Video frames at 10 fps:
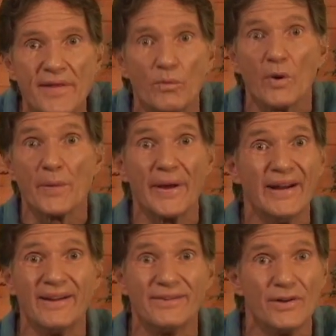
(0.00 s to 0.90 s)
then what are we
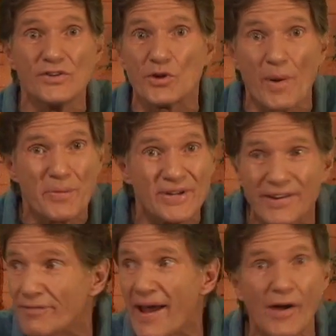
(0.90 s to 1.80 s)
going to use to
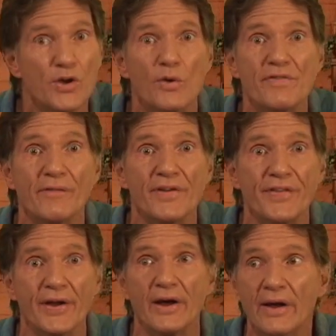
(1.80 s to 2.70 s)
represent the value of
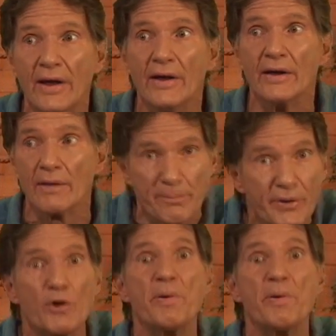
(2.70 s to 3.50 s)
everything? Bigger